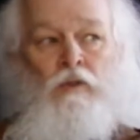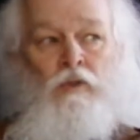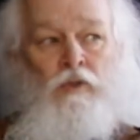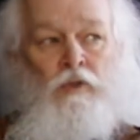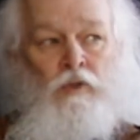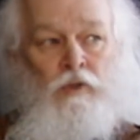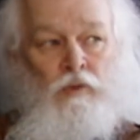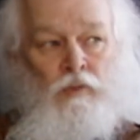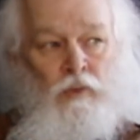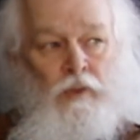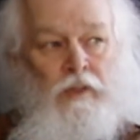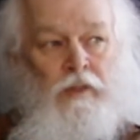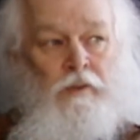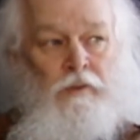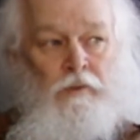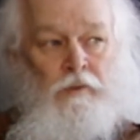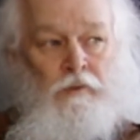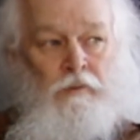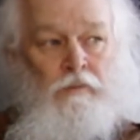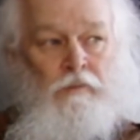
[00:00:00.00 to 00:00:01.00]
to the
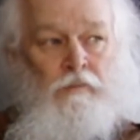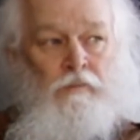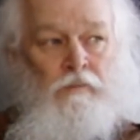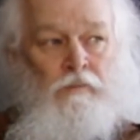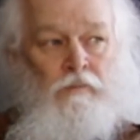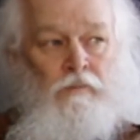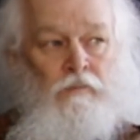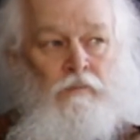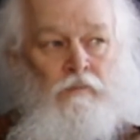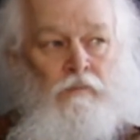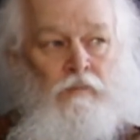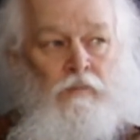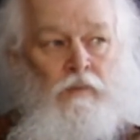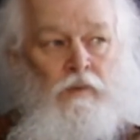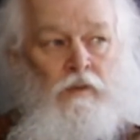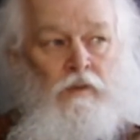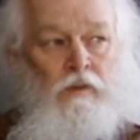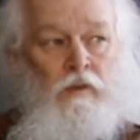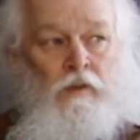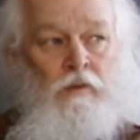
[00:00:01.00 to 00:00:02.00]
reader
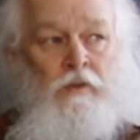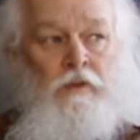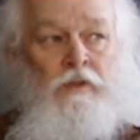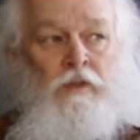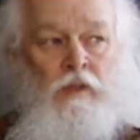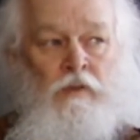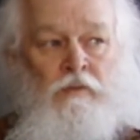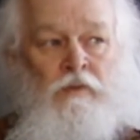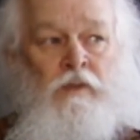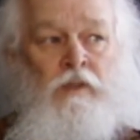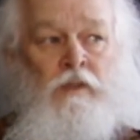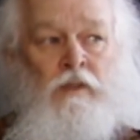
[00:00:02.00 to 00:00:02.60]
of the Seventh